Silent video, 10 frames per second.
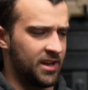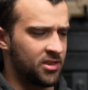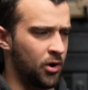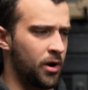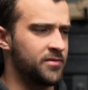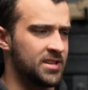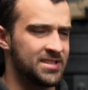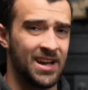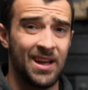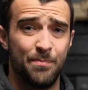throw it off to the
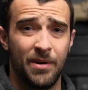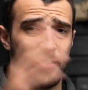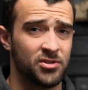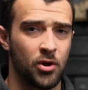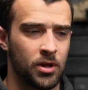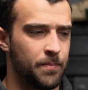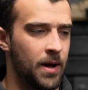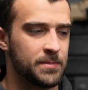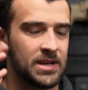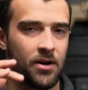side, barrel totally
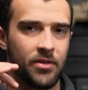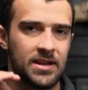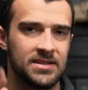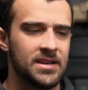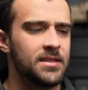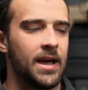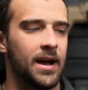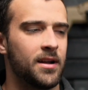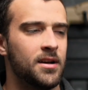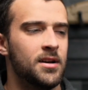pops out. They did
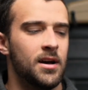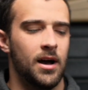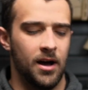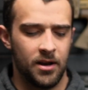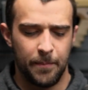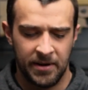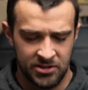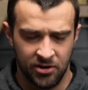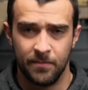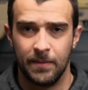that not because
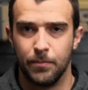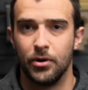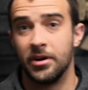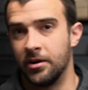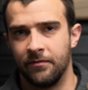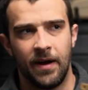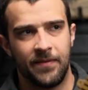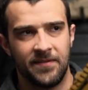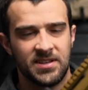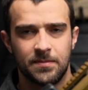you're gonna be burning your
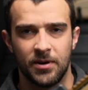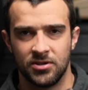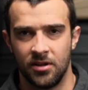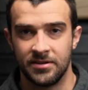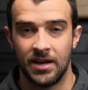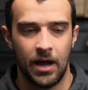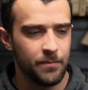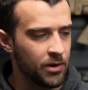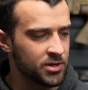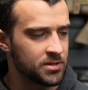5.56 barrels all the time.
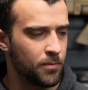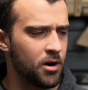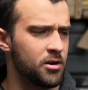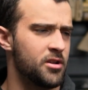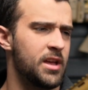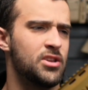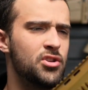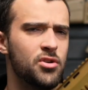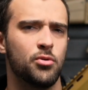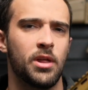They were smarter. They
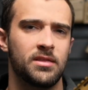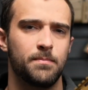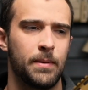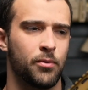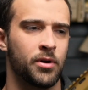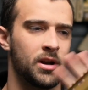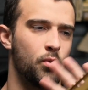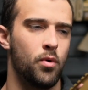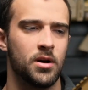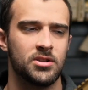knew that people were gonna
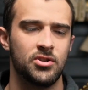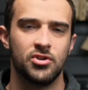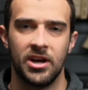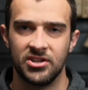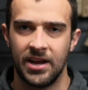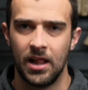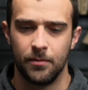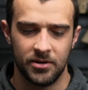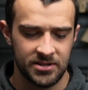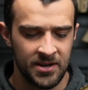want to change
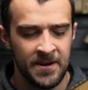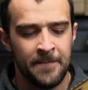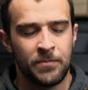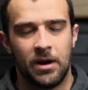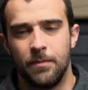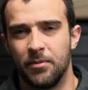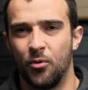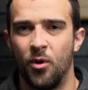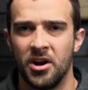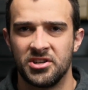calibers. I remember
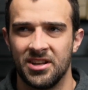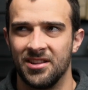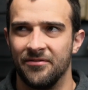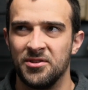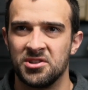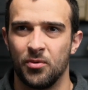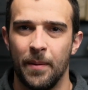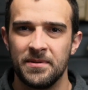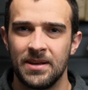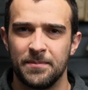watching the Future
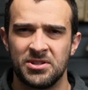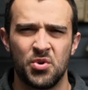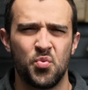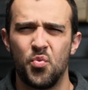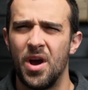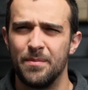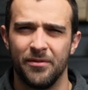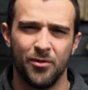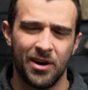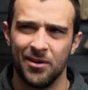Weapons episode way
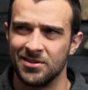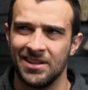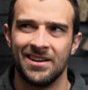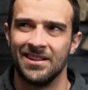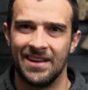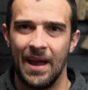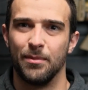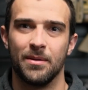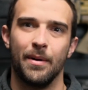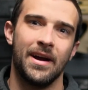before I was legally
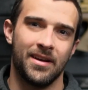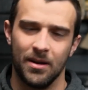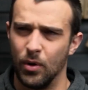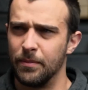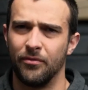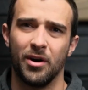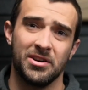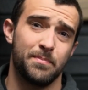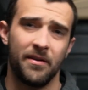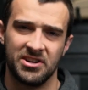able to buy a gun, way before I
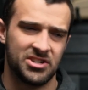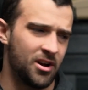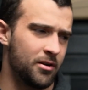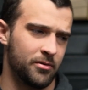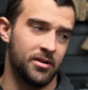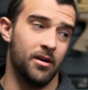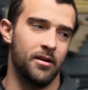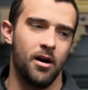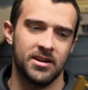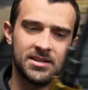probably shot a gun,
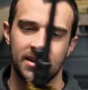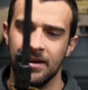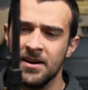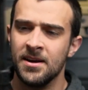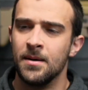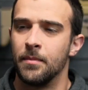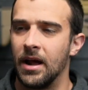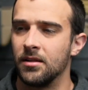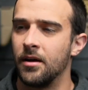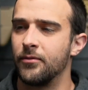honestly. But
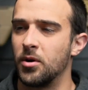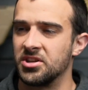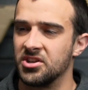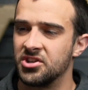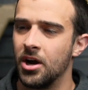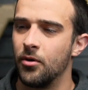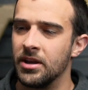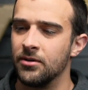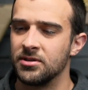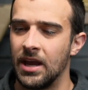I loved watching the show, and
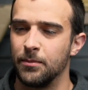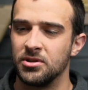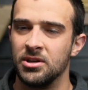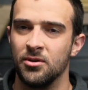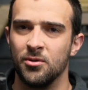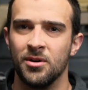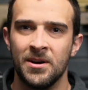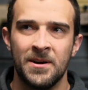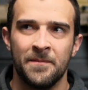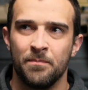he was able to
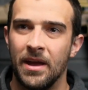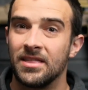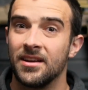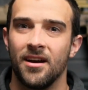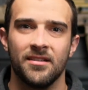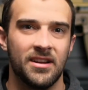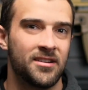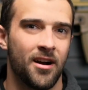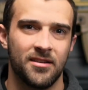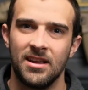make the gun
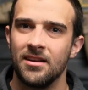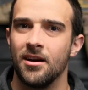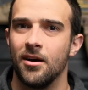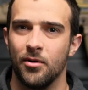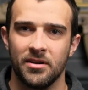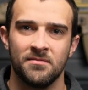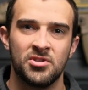incognito and